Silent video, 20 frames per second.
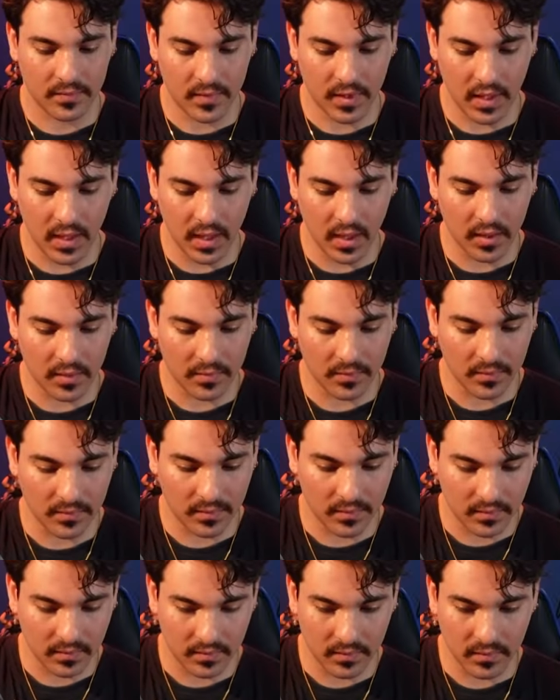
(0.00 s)
Yeah,
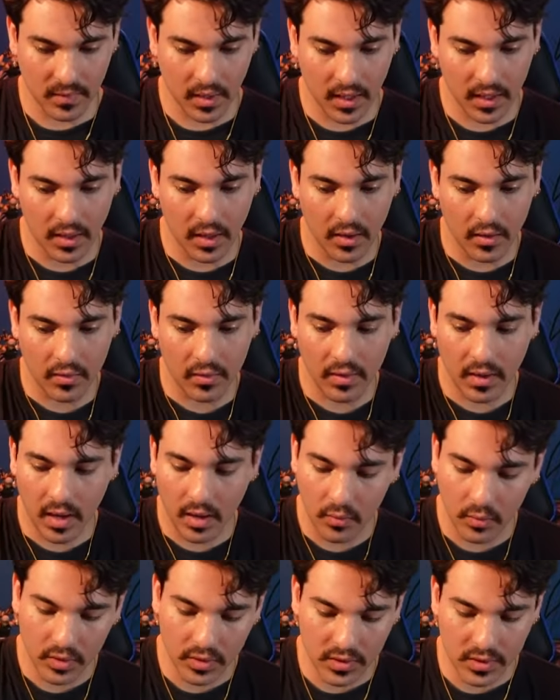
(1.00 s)
I know.
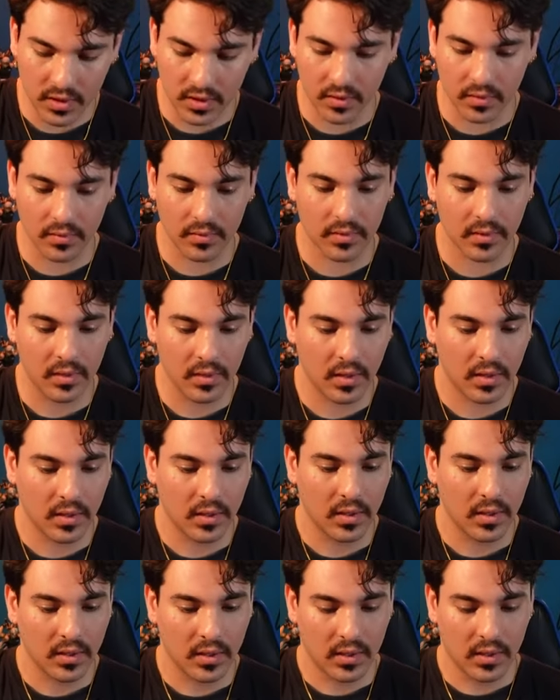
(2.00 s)
I would too.
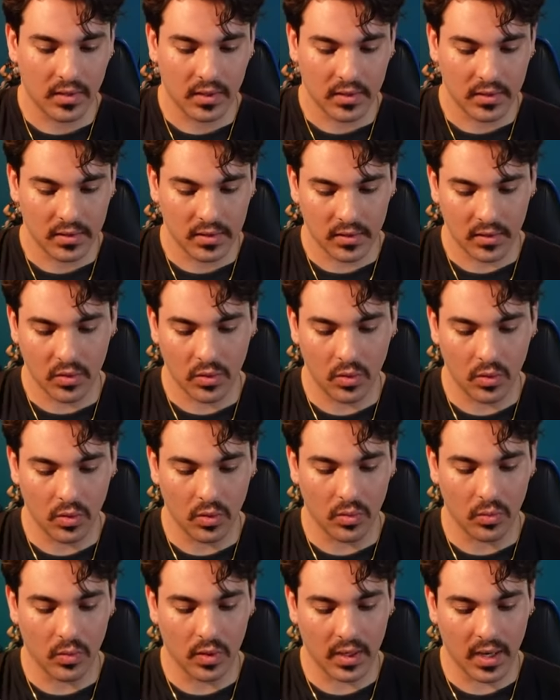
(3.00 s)
So
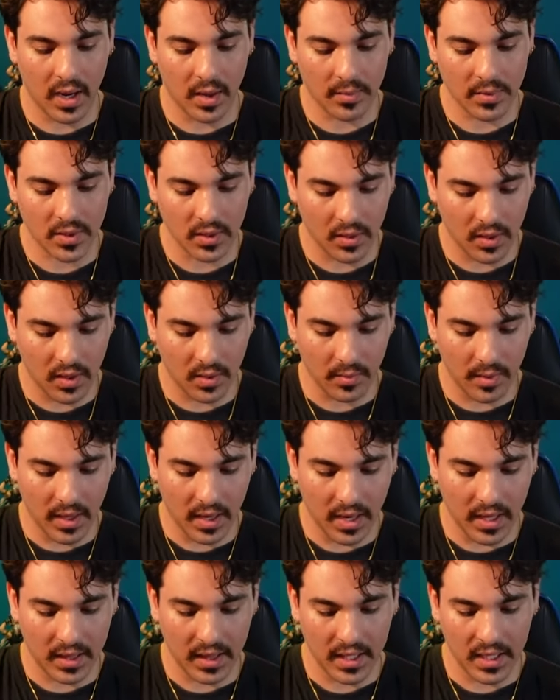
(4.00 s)
cool. One Absalom,
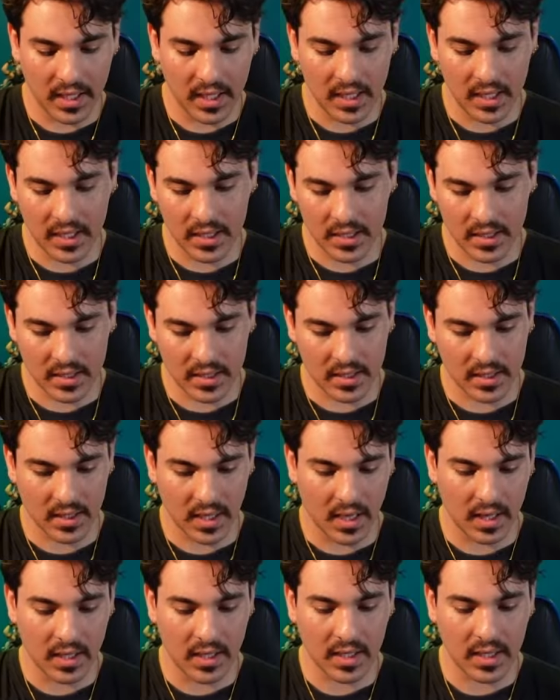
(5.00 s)
and I think he's
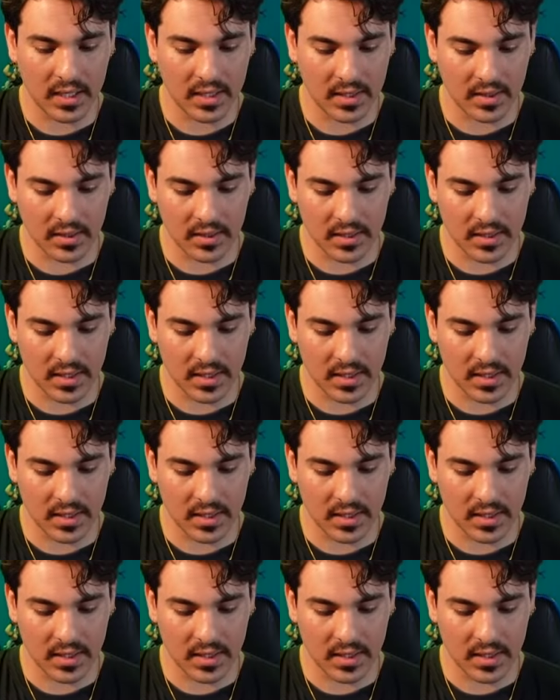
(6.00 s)
I think he's a